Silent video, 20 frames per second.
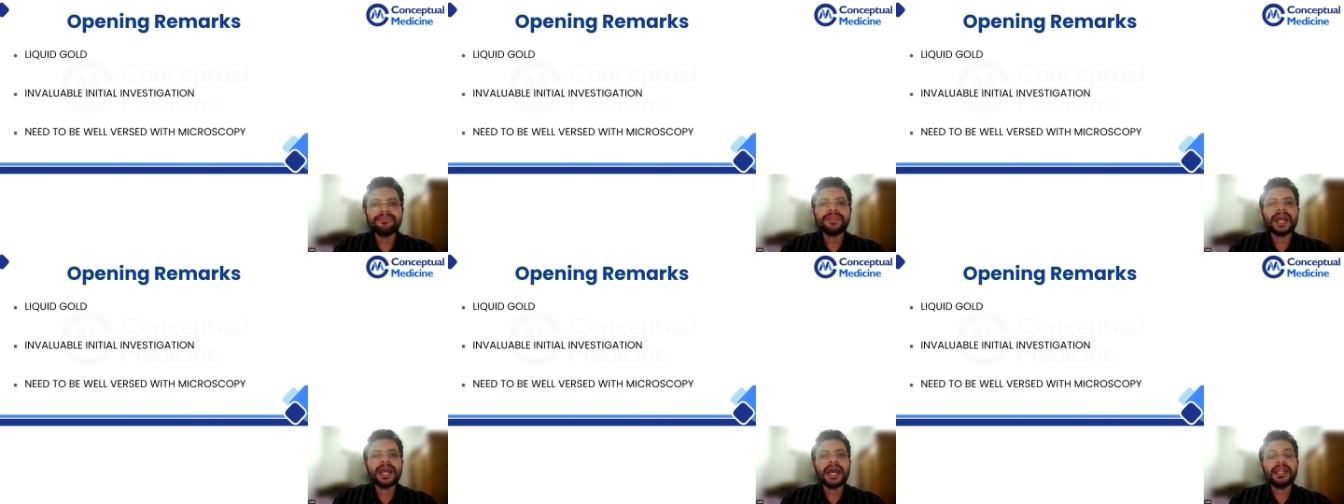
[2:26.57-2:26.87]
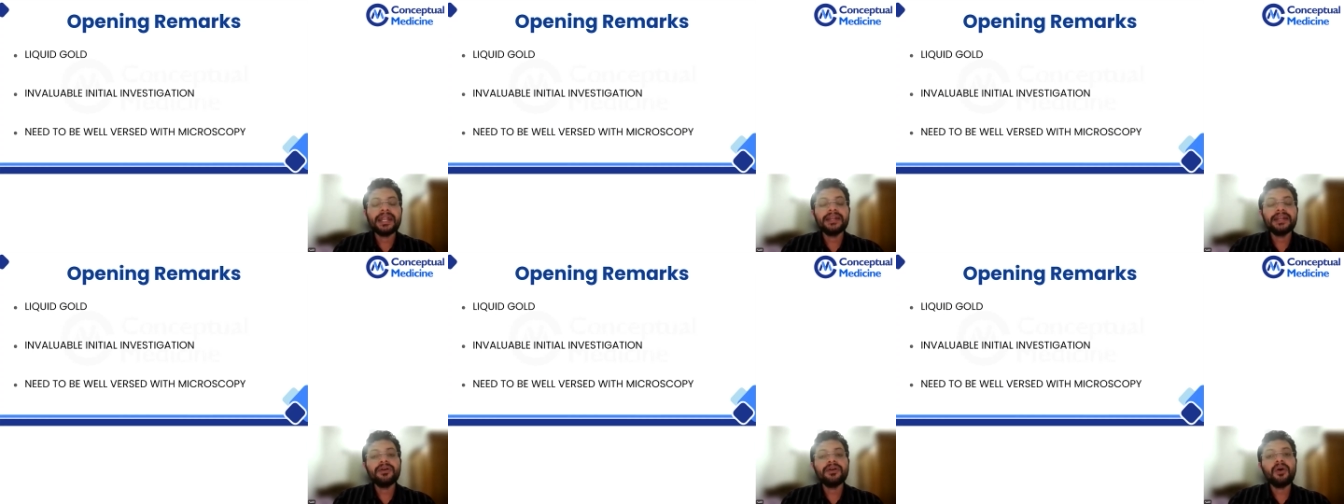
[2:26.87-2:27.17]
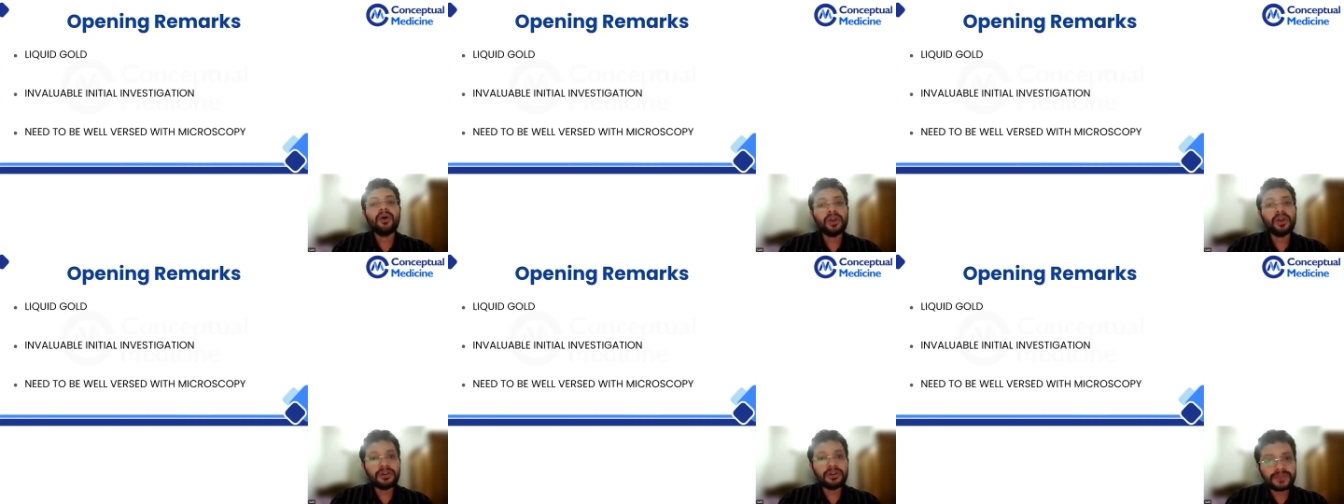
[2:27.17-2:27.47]
And
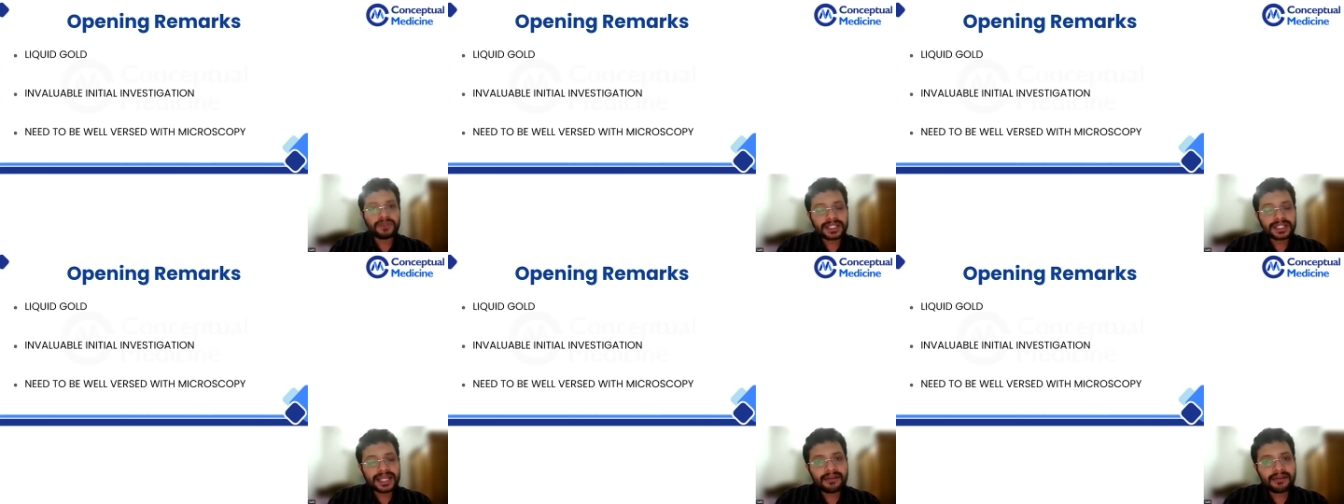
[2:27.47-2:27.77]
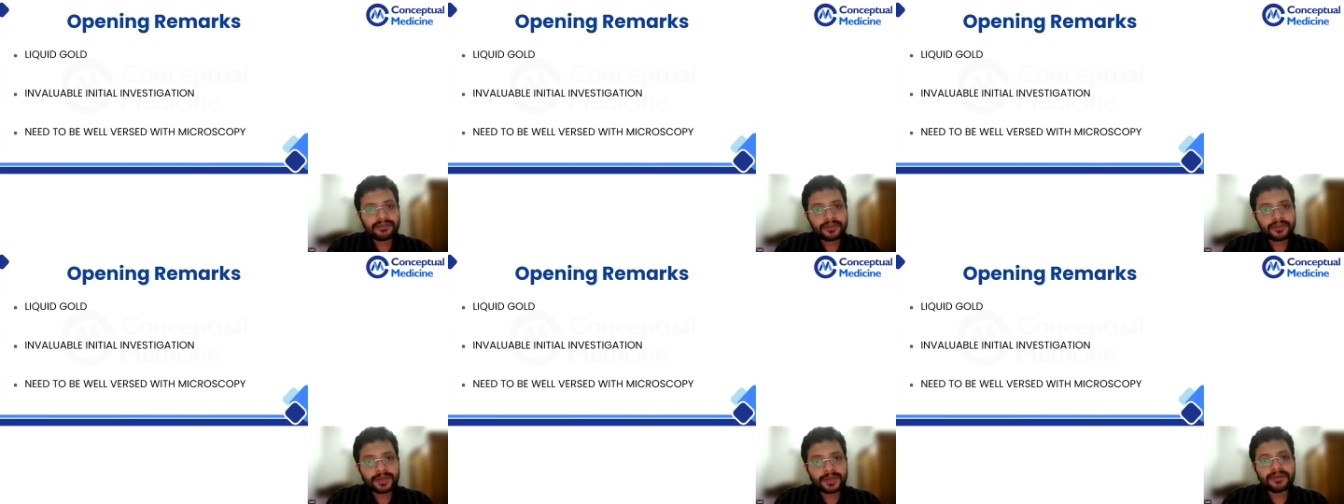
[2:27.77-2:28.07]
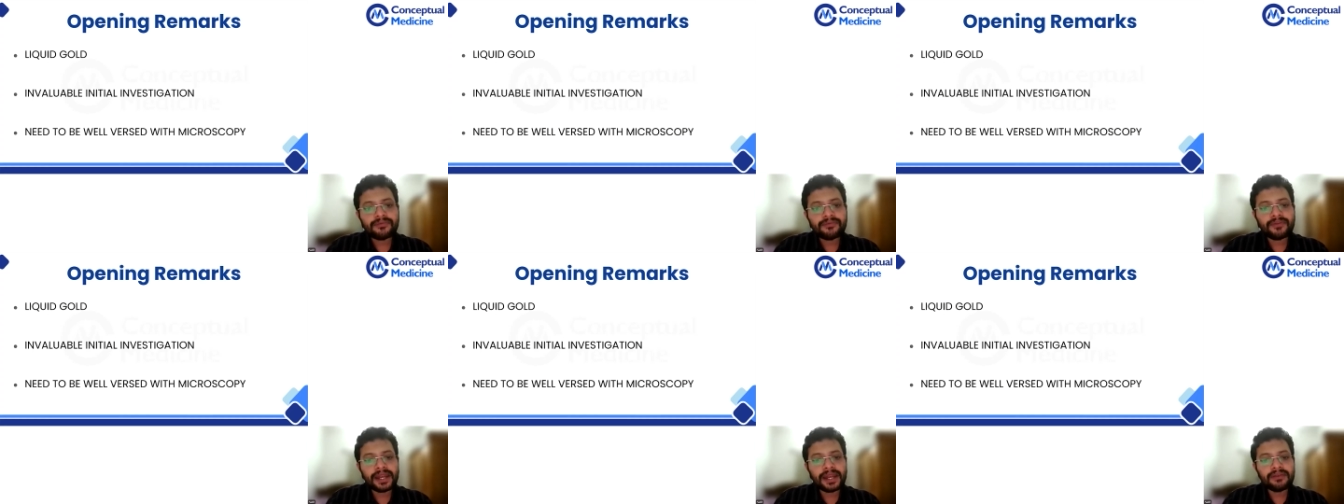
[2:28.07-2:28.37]
all of us have to
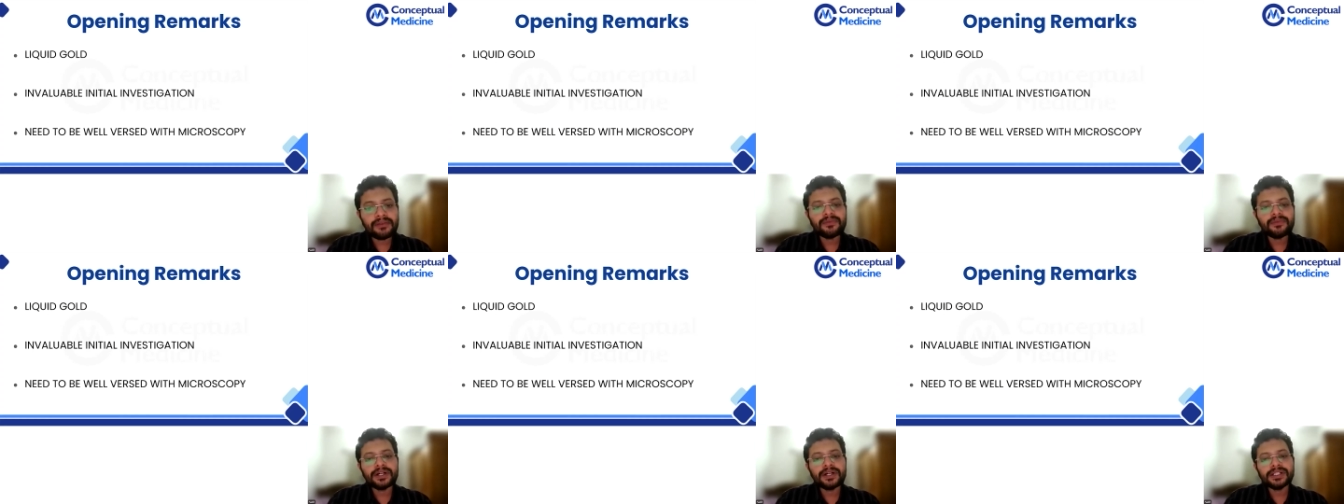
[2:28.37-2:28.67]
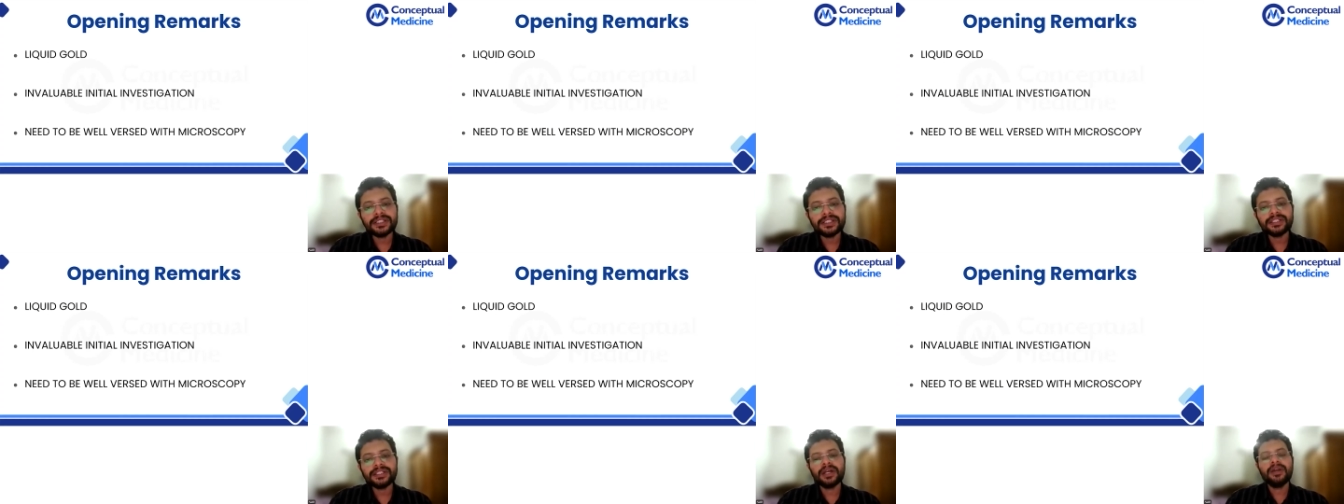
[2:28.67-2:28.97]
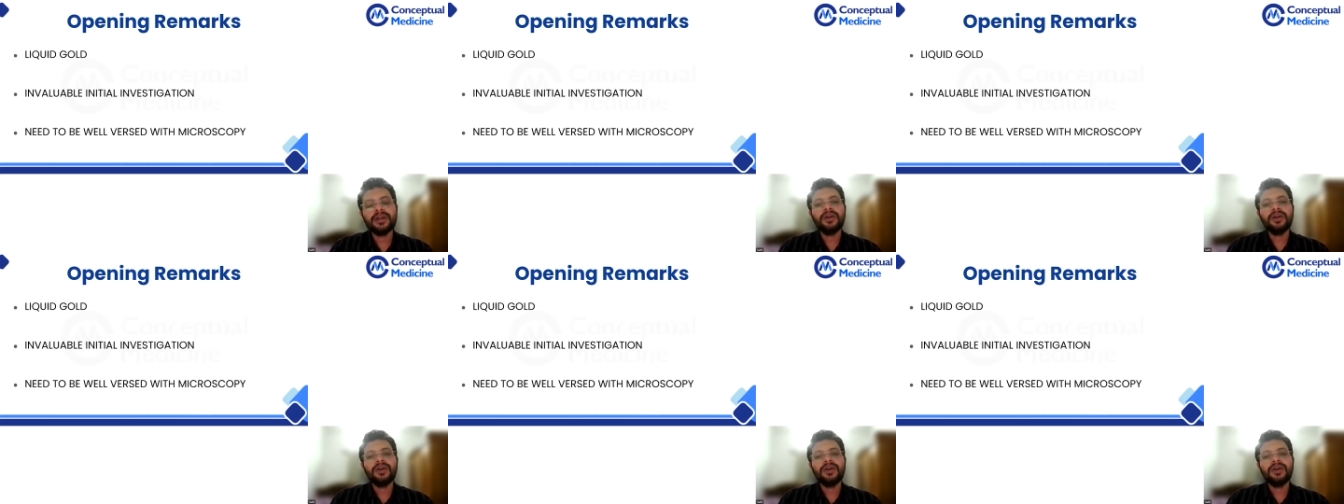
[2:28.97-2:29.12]
be well versed